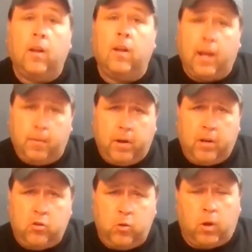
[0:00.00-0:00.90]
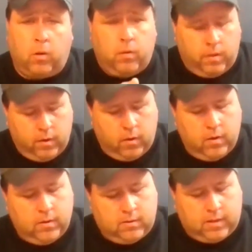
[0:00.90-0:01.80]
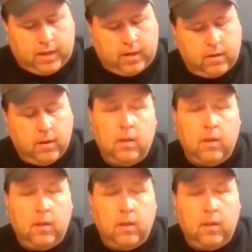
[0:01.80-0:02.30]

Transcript: Labor Day Shootout, 3rd and 2nd.